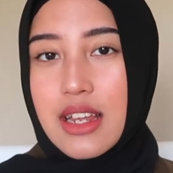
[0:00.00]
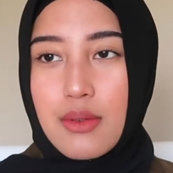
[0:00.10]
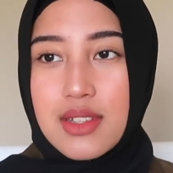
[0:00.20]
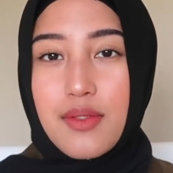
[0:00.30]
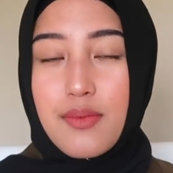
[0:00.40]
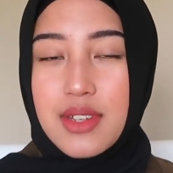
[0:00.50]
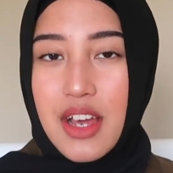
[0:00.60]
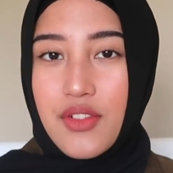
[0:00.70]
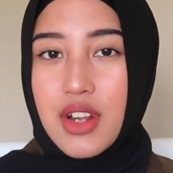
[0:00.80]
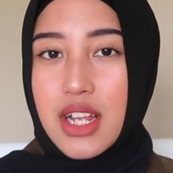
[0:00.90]
It was
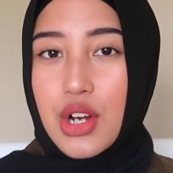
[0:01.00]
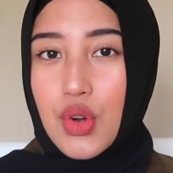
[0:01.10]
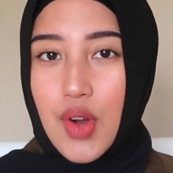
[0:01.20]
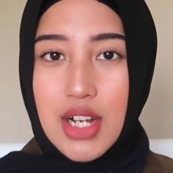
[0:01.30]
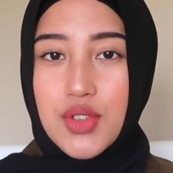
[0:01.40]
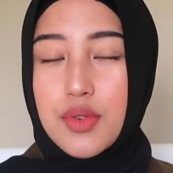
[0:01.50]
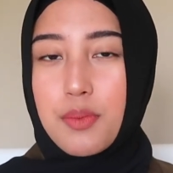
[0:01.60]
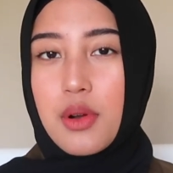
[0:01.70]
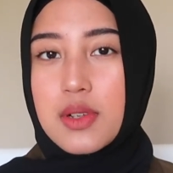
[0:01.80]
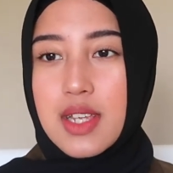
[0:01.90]
definitely a gradual
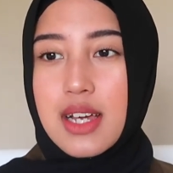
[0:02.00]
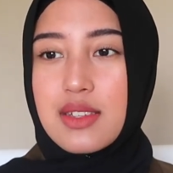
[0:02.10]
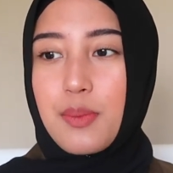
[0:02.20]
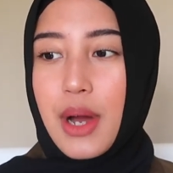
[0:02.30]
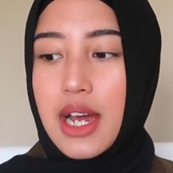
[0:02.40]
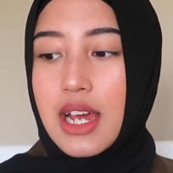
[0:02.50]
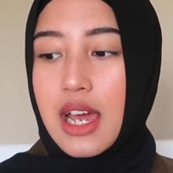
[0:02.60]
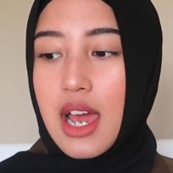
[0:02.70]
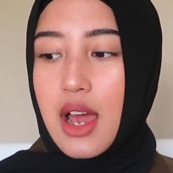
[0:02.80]
process, but